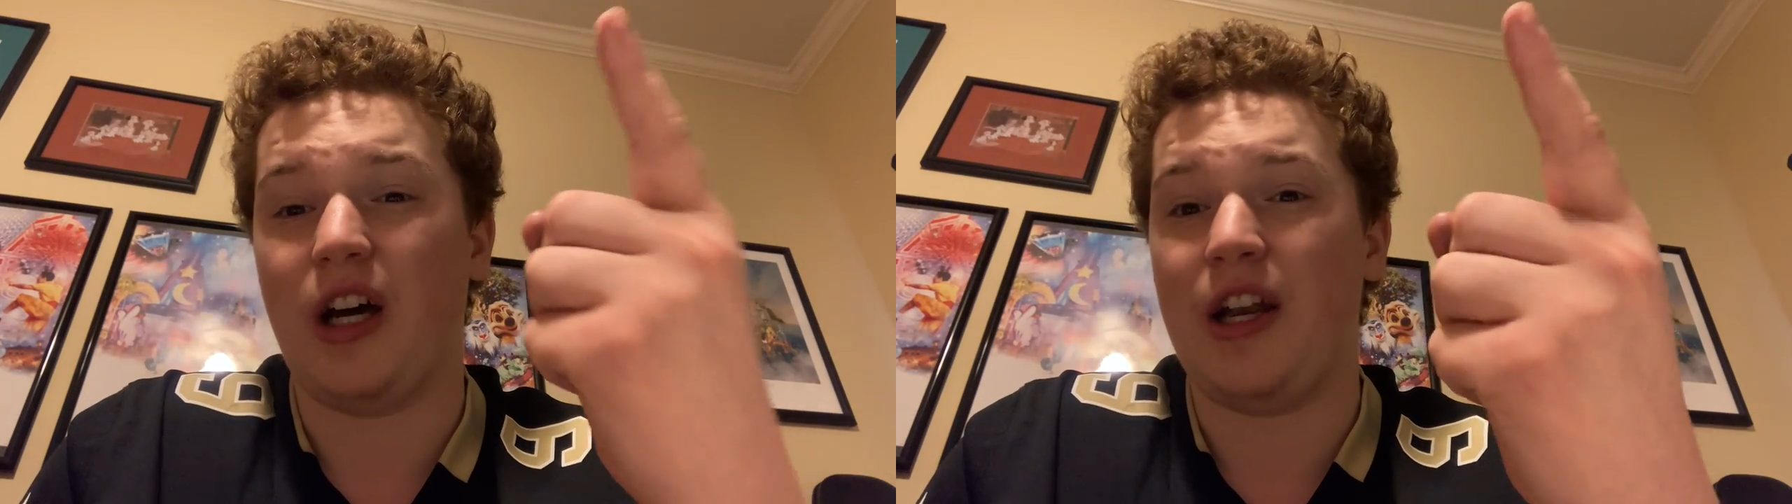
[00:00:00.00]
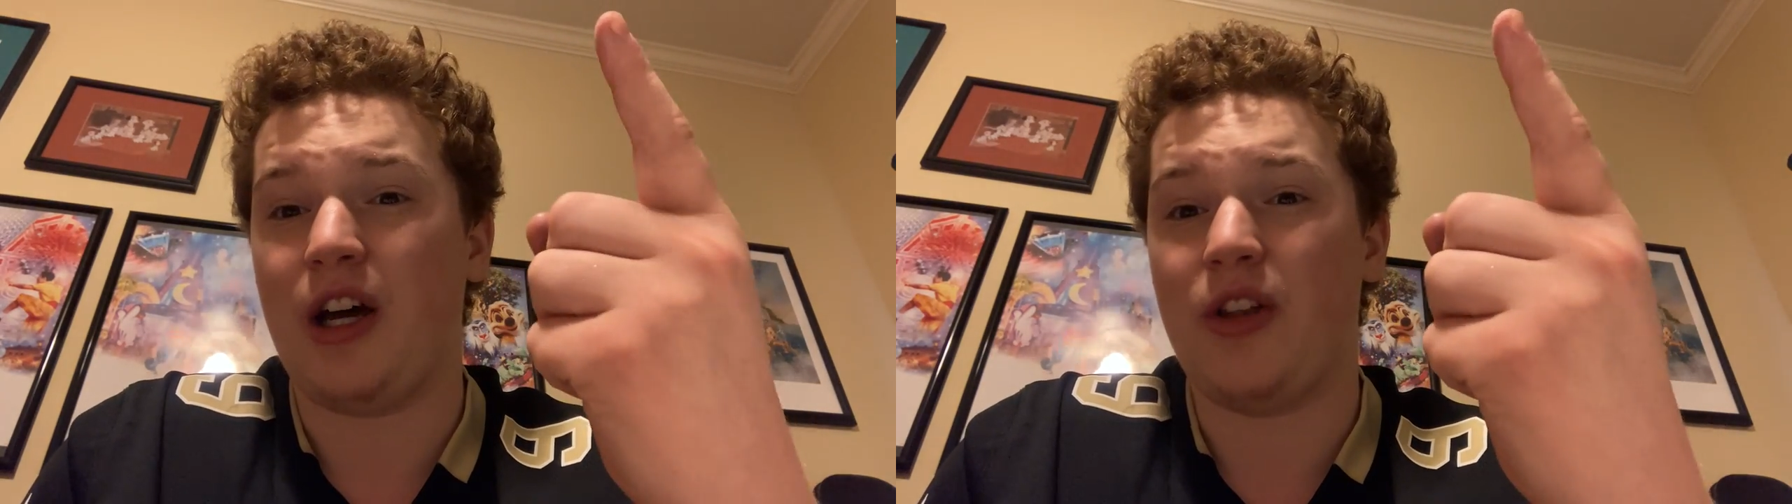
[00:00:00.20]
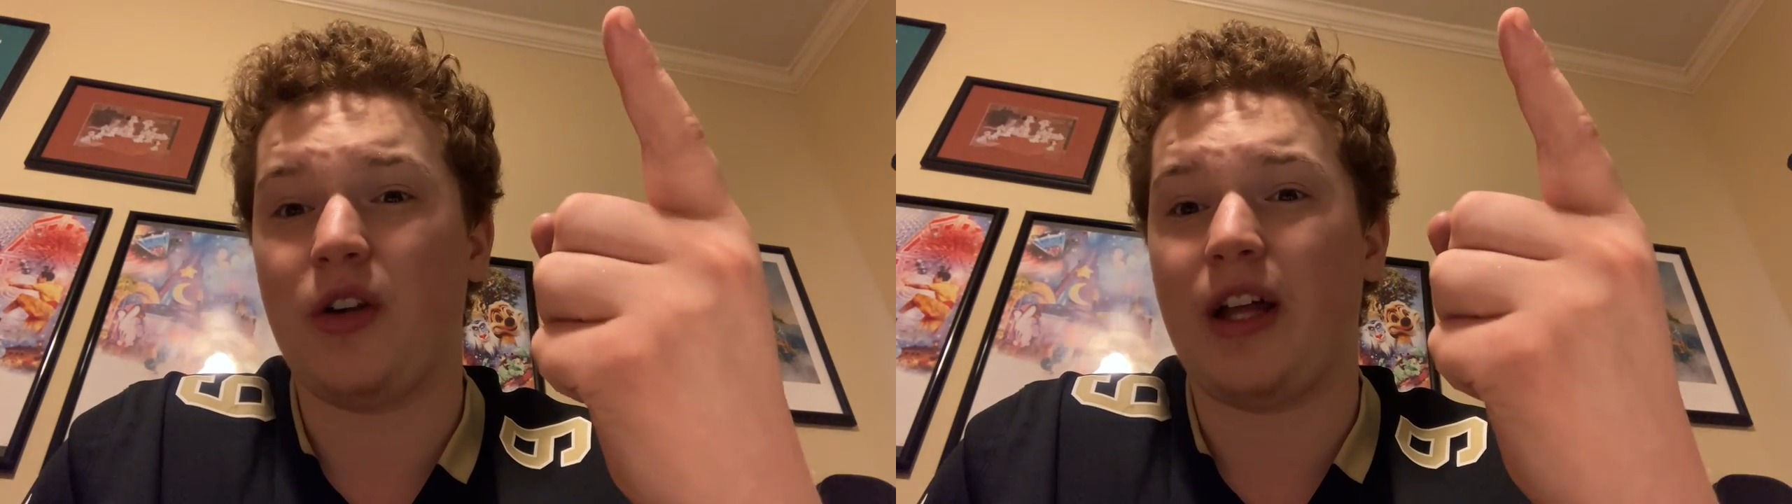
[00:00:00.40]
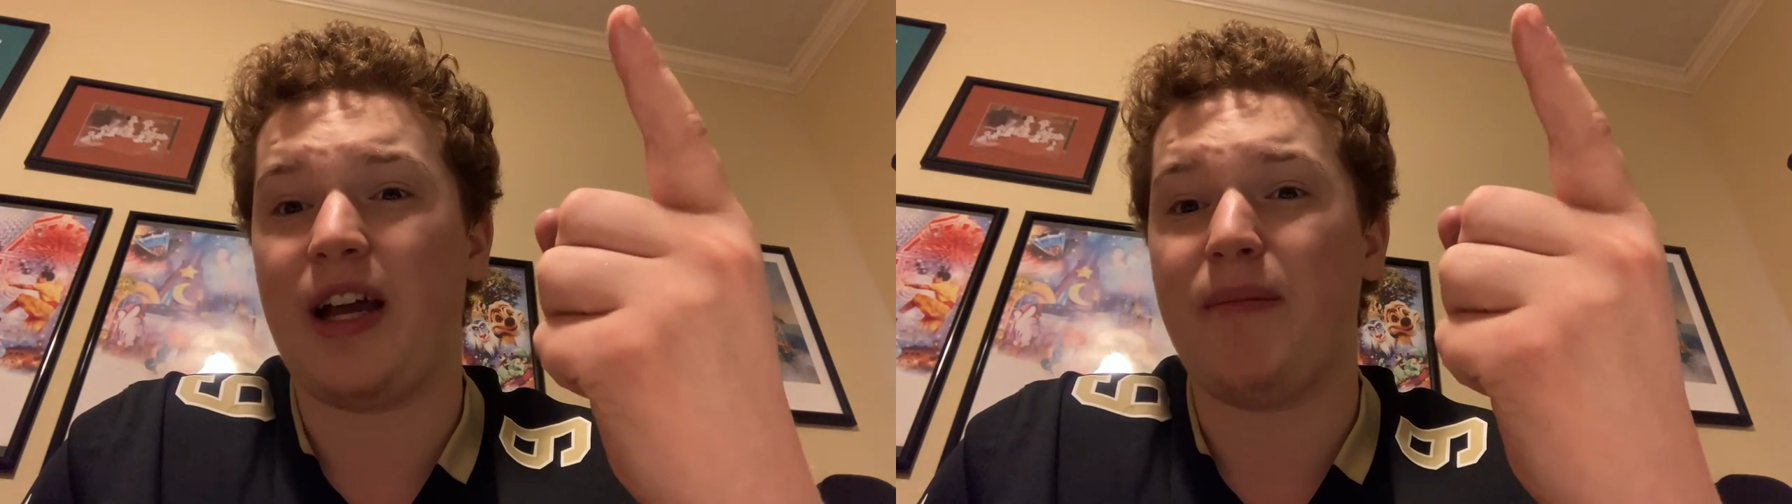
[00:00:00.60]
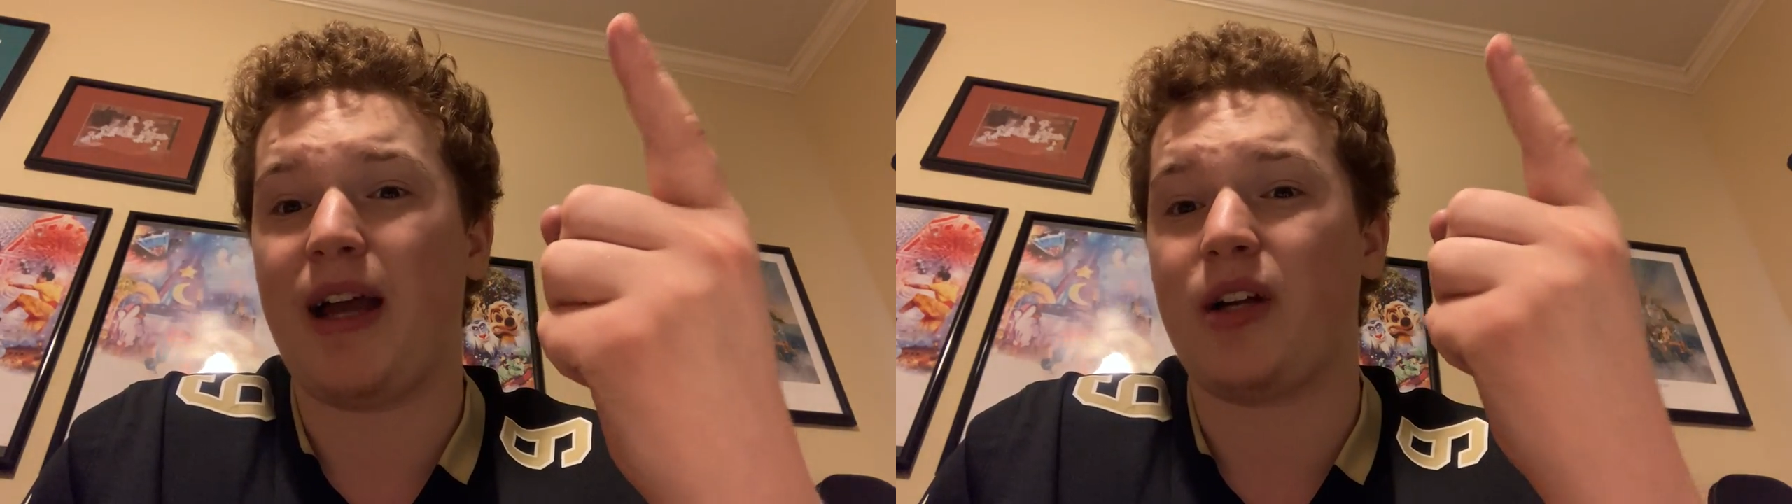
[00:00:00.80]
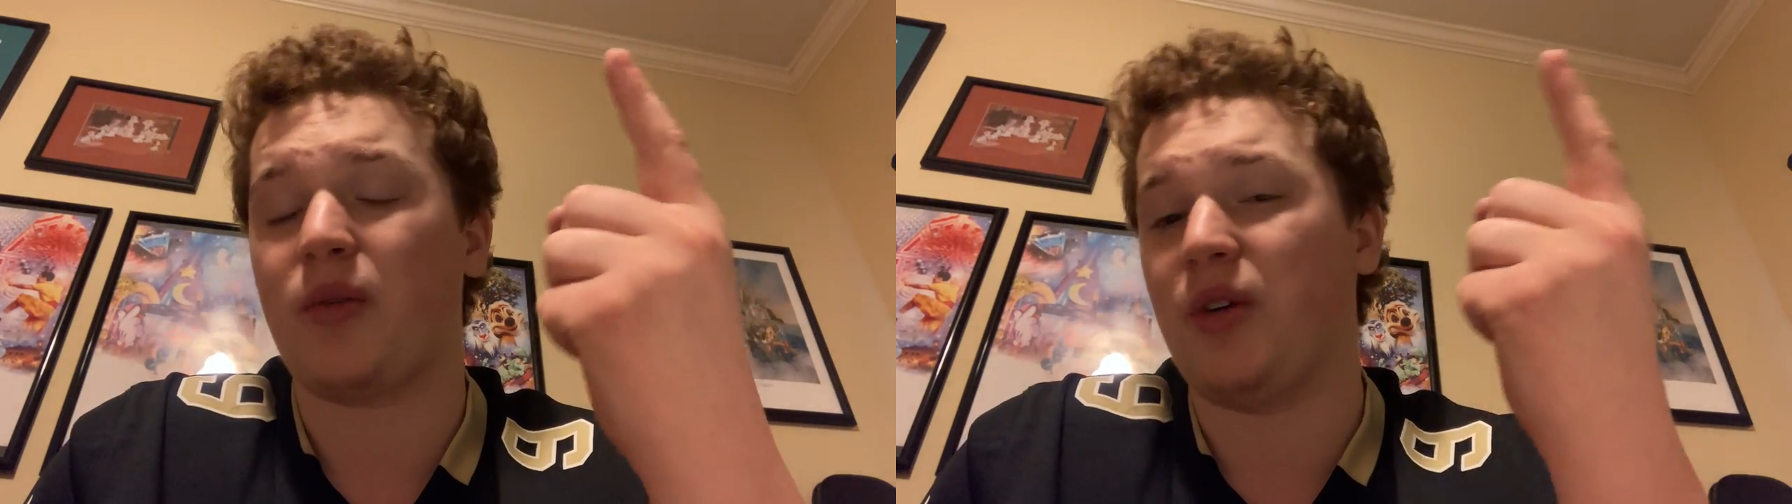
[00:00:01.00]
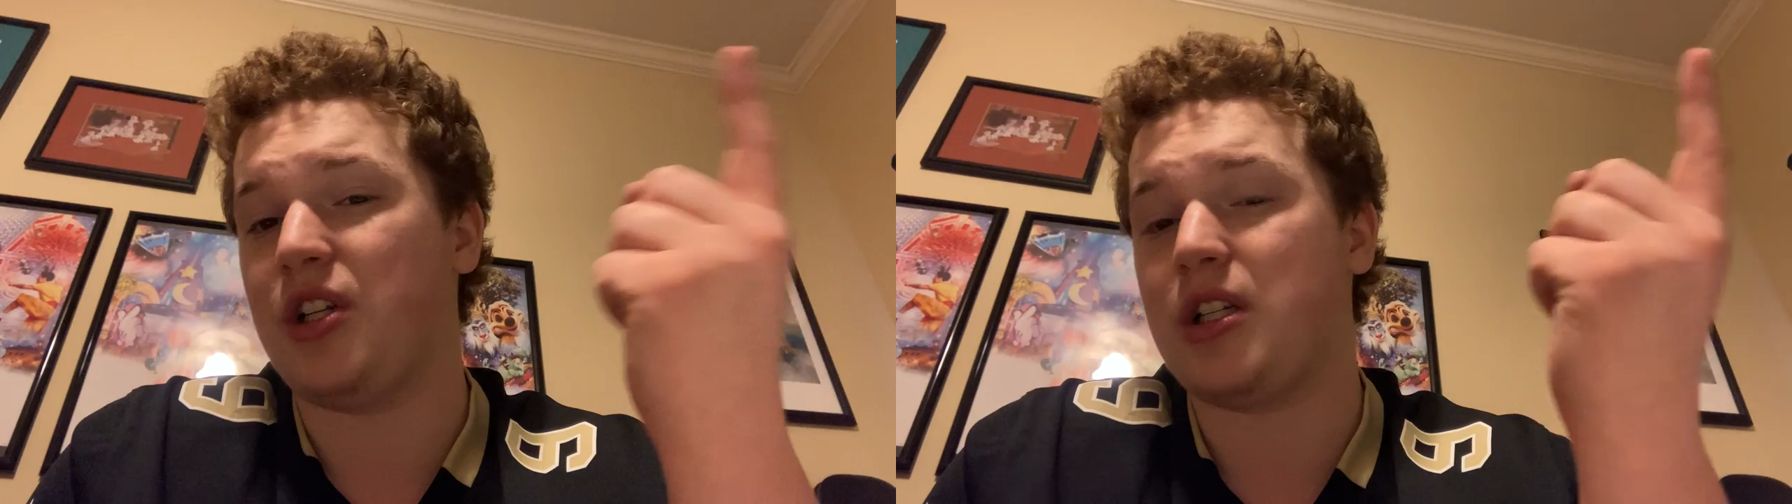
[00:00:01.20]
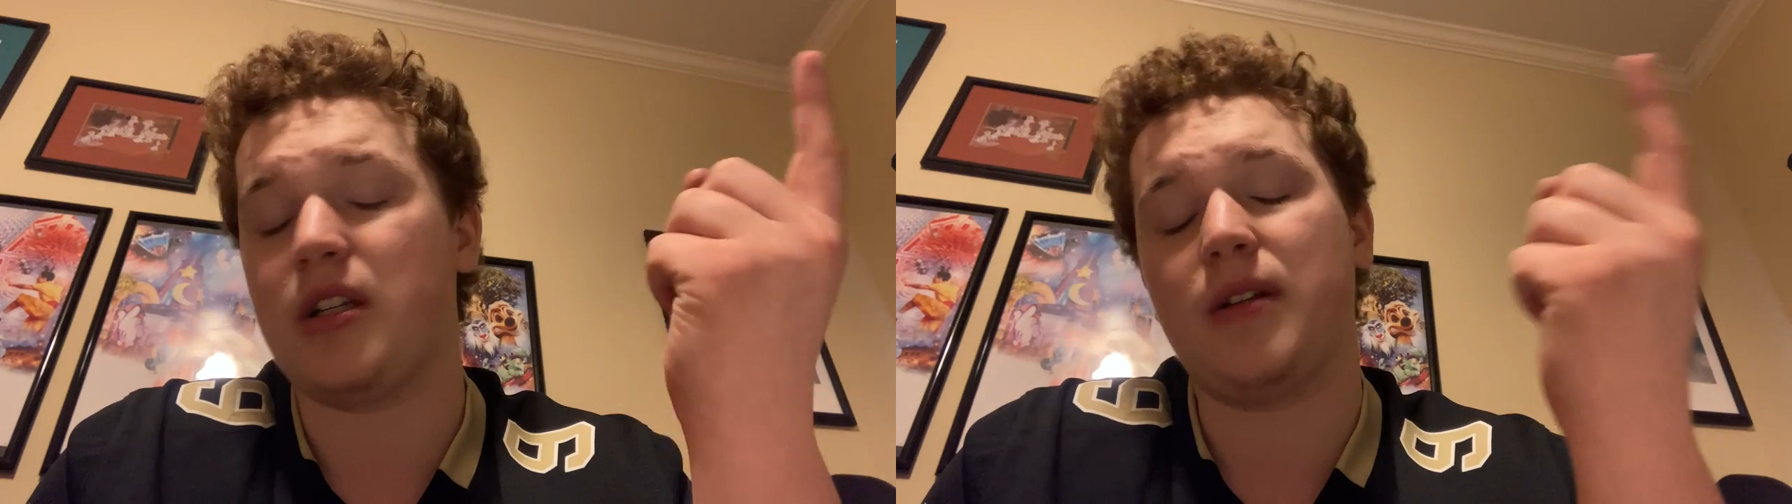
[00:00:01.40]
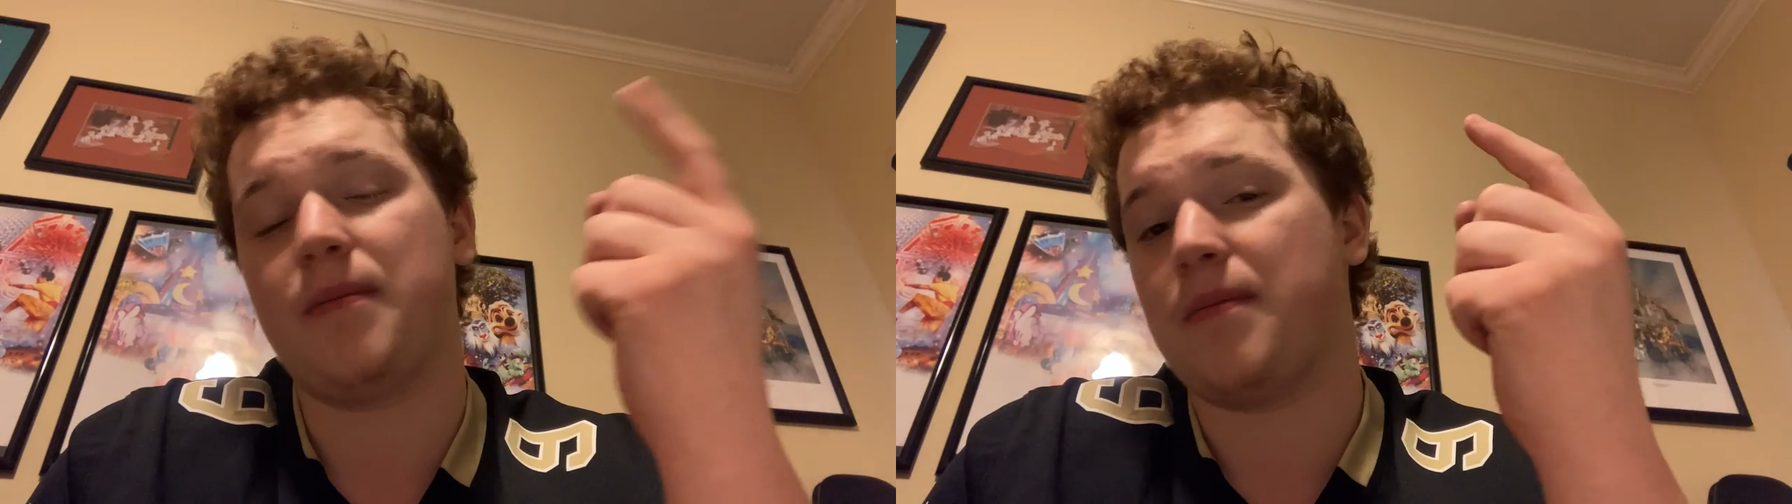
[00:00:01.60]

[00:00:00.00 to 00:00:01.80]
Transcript: another linebacker, which